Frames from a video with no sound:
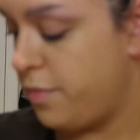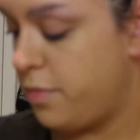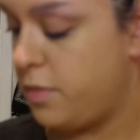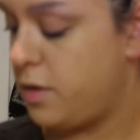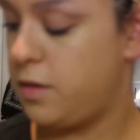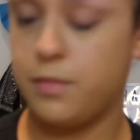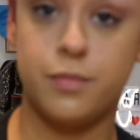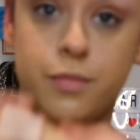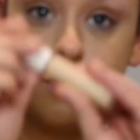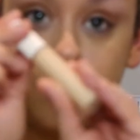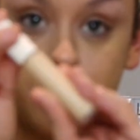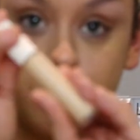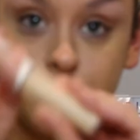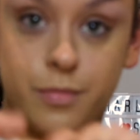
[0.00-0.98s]
a girl can be
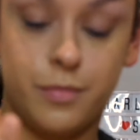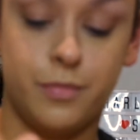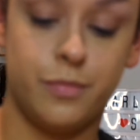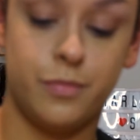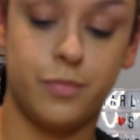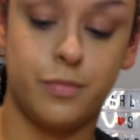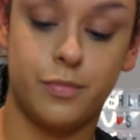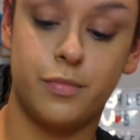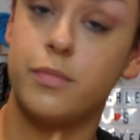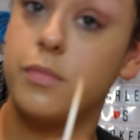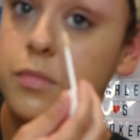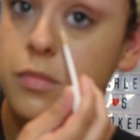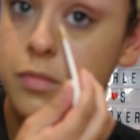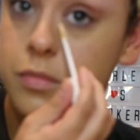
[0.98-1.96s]
a bitch.
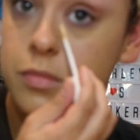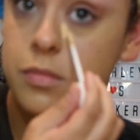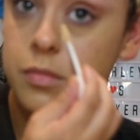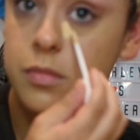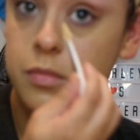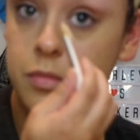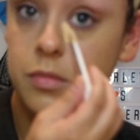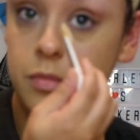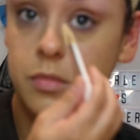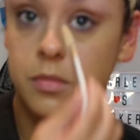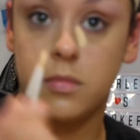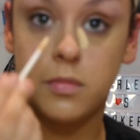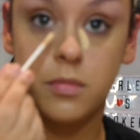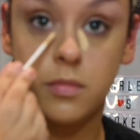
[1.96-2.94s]
I'm now using the
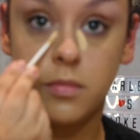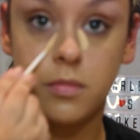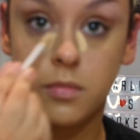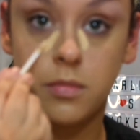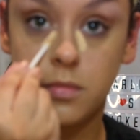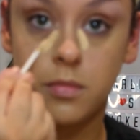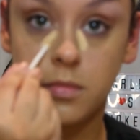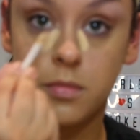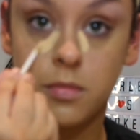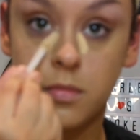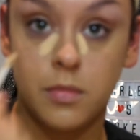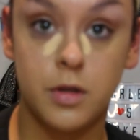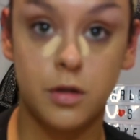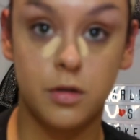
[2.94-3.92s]
Fenty concealer just to
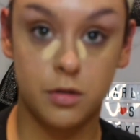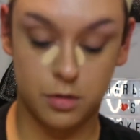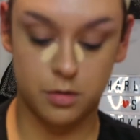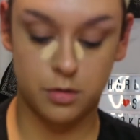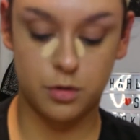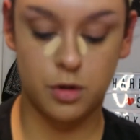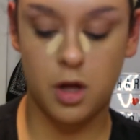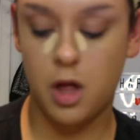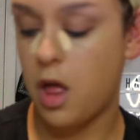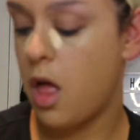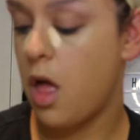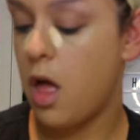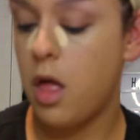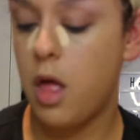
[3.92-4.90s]
cover up some under
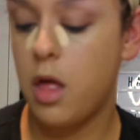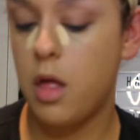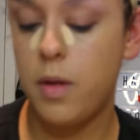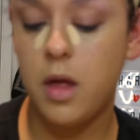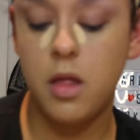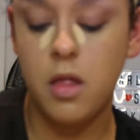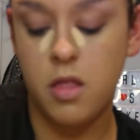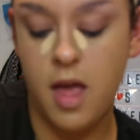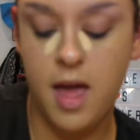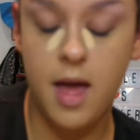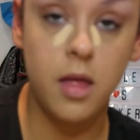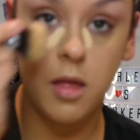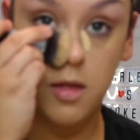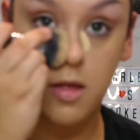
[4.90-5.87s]
eye bags because
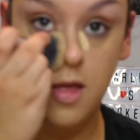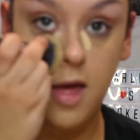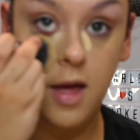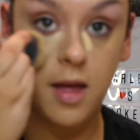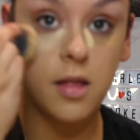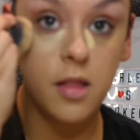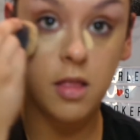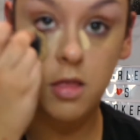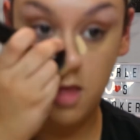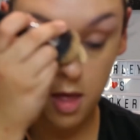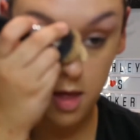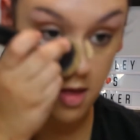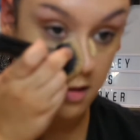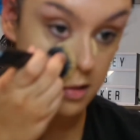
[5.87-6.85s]
our mermaid at the
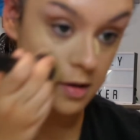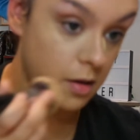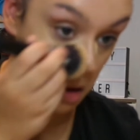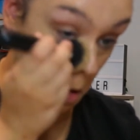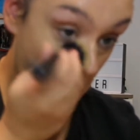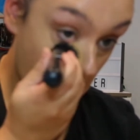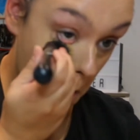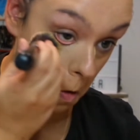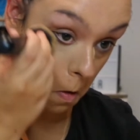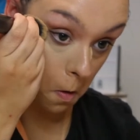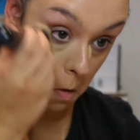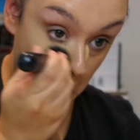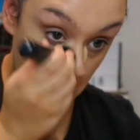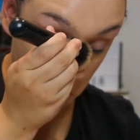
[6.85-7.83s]
beginning,
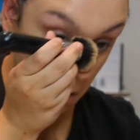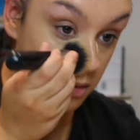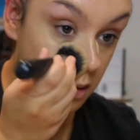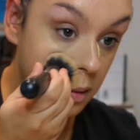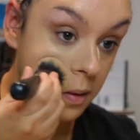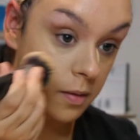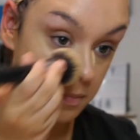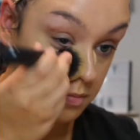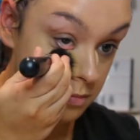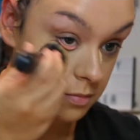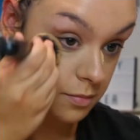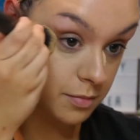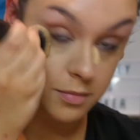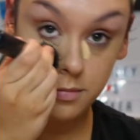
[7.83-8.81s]
she's
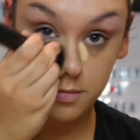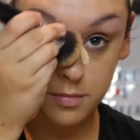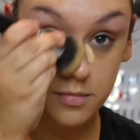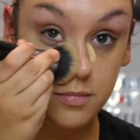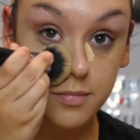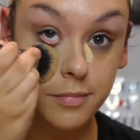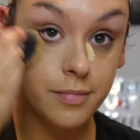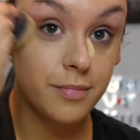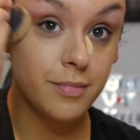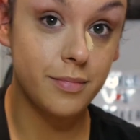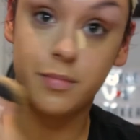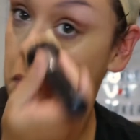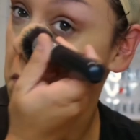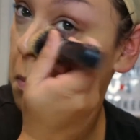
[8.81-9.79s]
beautiful, like the
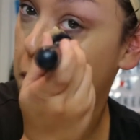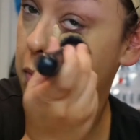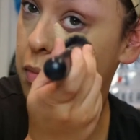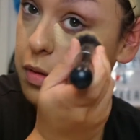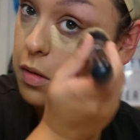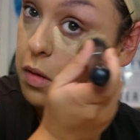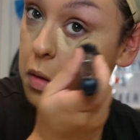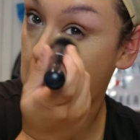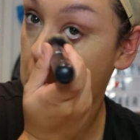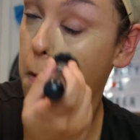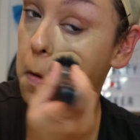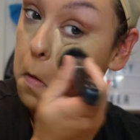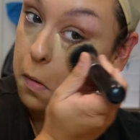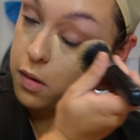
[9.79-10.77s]
typical classic
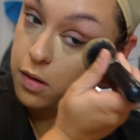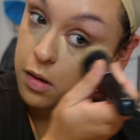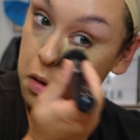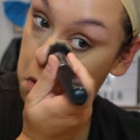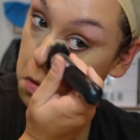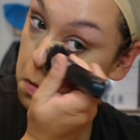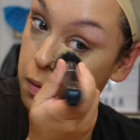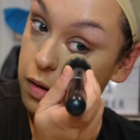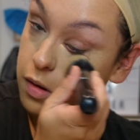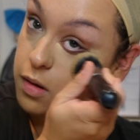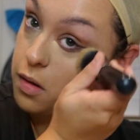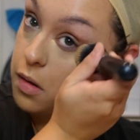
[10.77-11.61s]
perfect look